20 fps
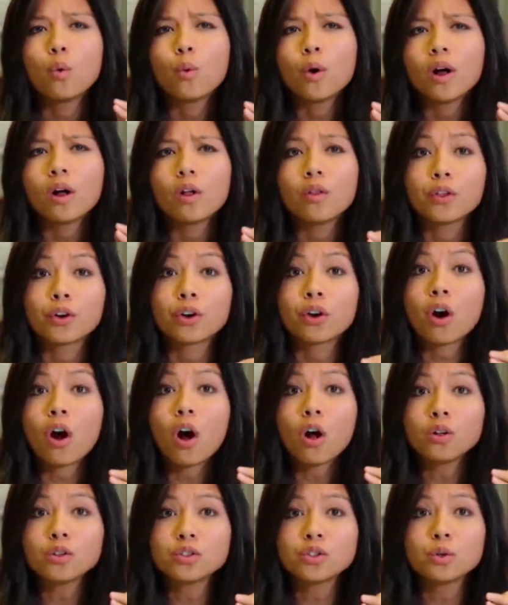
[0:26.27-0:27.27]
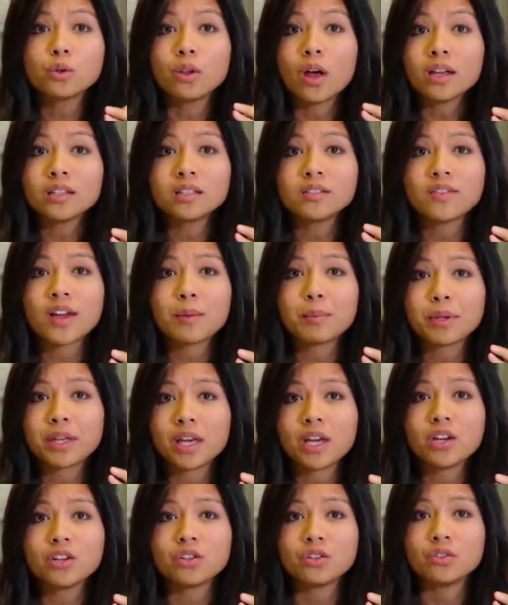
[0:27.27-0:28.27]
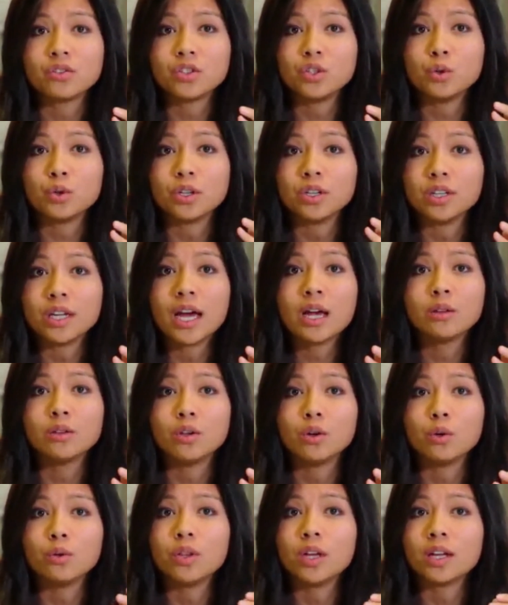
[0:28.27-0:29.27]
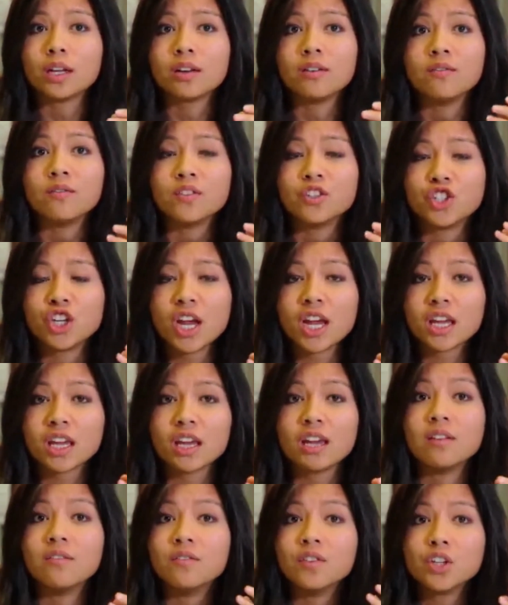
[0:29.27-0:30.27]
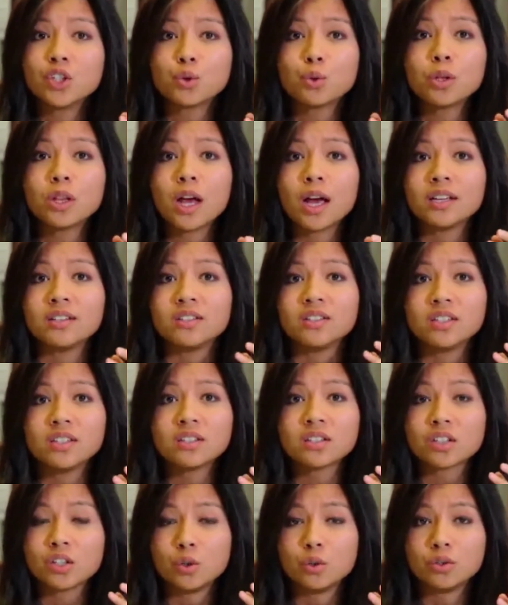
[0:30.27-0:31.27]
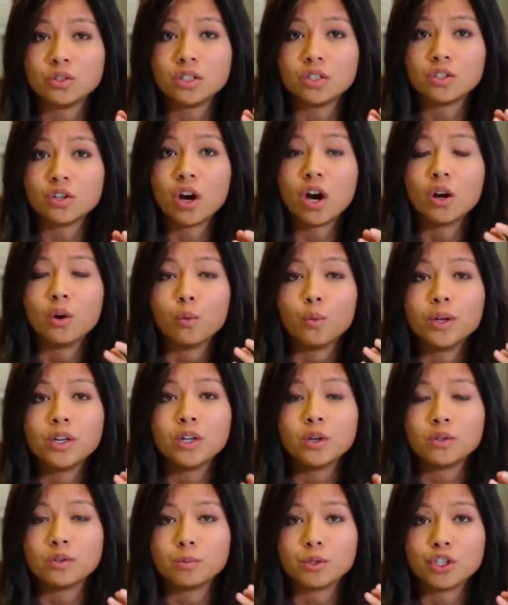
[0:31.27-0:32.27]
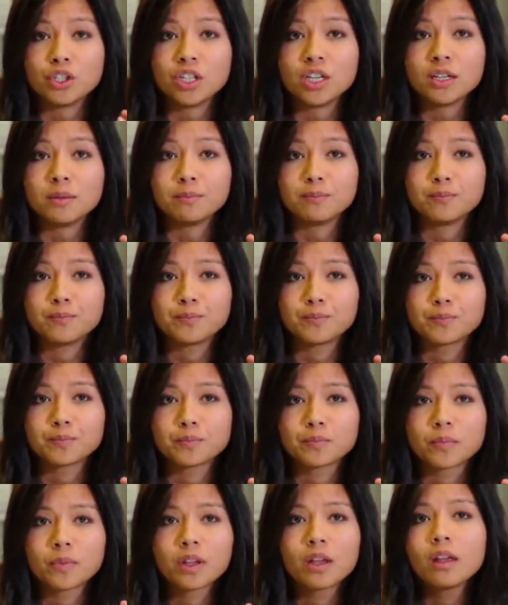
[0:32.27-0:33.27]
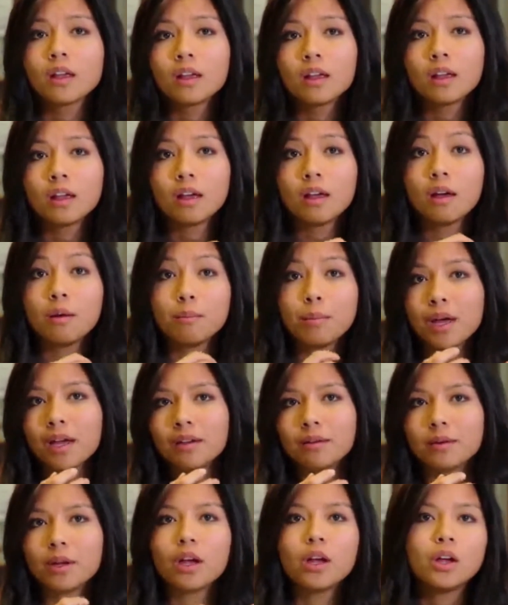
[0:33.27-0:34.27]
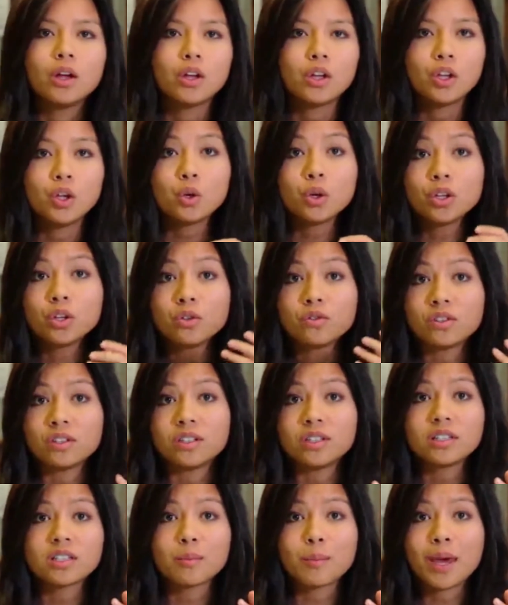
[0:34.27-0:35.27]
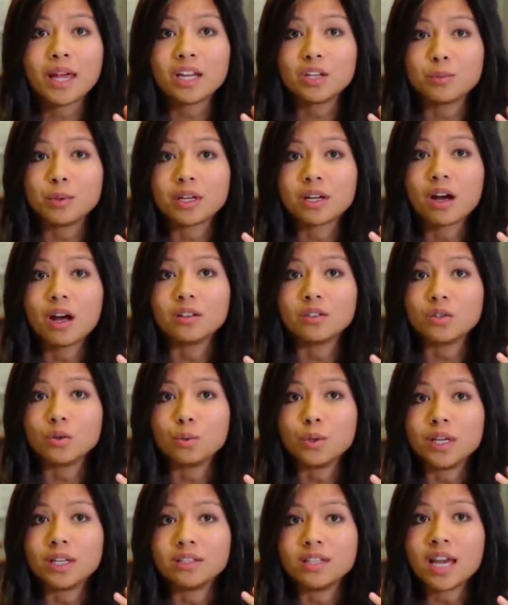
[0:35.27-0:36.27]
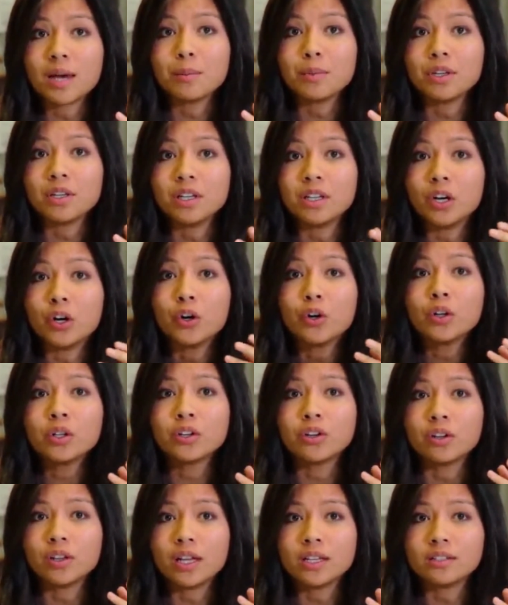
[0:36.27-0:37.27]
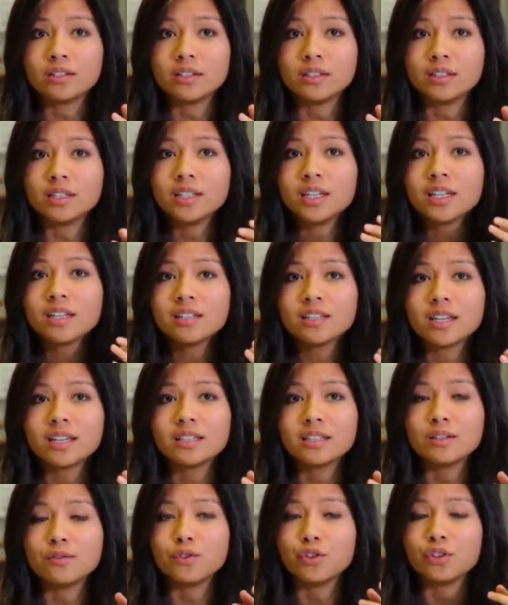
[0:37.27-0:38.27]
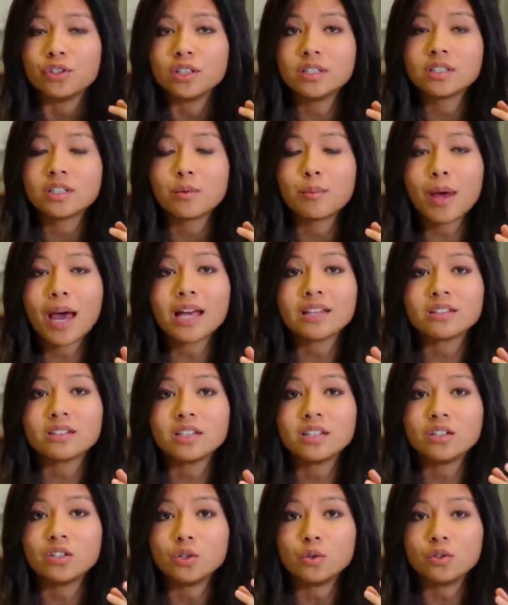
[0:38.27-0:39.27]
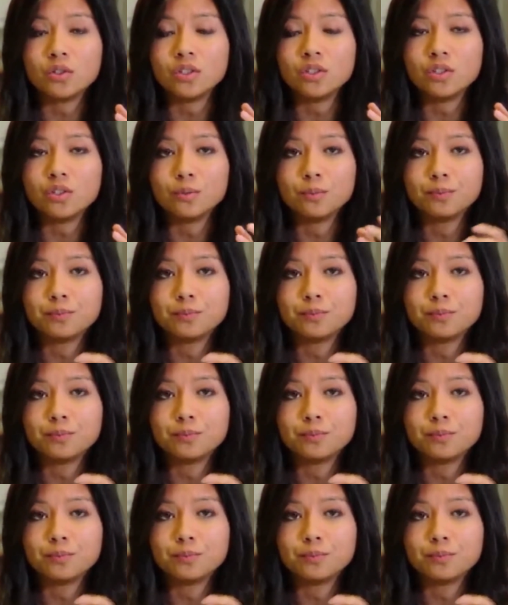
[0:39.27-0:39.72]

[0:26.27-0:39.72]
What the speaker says: Well, there are also lots of applications you can download that can check and visualize disk usage on a Windows machine. But you can use the disk management console we examined in an earlier lesson to get a sense of your disk capacity and usage.